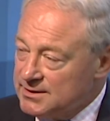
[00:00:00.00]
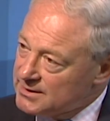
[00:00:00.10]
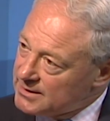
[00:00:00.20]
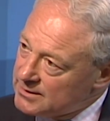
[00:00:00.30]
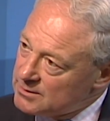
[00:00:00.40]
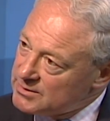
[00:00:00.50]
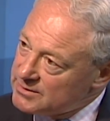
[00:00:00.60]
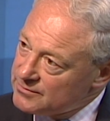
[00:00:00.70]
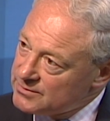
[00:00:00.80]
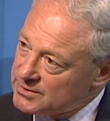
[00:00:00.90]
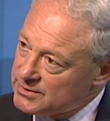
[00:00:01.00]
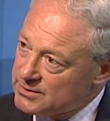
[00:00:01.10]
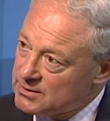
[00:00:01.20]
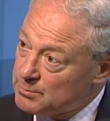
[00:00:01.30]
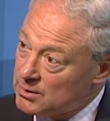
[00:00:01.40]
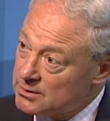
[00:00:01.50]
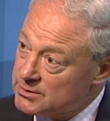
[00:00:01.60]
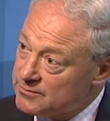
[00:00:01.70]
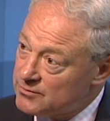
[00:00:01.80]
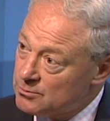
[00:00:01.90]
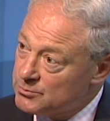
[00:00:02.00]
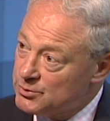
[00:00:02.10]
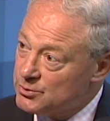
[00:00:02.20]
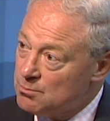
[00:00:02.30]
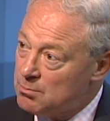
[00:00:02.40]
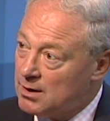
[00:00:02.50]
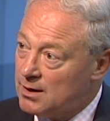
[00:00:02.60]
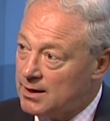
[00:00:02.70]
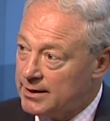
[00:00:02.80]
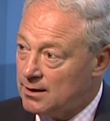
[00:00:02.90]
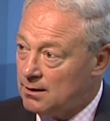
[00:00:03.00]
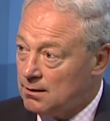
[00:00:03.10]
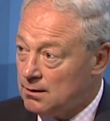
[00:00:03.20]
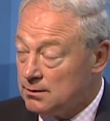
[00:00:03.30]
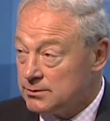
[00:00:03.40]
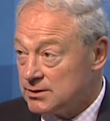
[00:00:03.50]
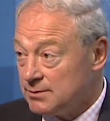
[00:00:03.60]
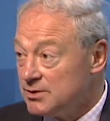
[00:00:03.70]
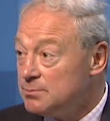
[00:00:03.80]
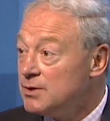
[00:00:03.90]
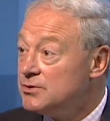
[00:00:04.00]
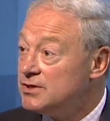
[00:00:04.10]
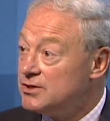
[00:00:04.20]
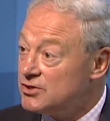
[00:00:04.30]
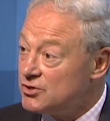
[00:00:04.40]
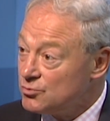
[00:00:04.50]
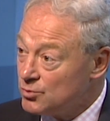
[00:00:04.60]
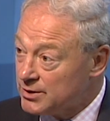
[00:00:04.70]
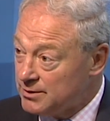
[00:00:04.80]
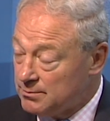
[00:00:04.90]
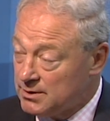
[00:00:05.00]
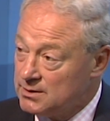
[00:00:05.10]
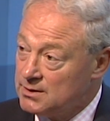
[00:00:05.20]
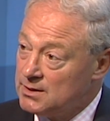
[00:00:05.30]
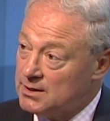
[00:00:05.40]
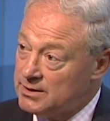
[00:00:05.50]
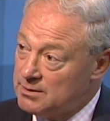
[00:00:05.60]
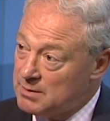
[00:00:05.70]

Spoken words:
think the differences in the policy forms you can buy are some of the most extreme in the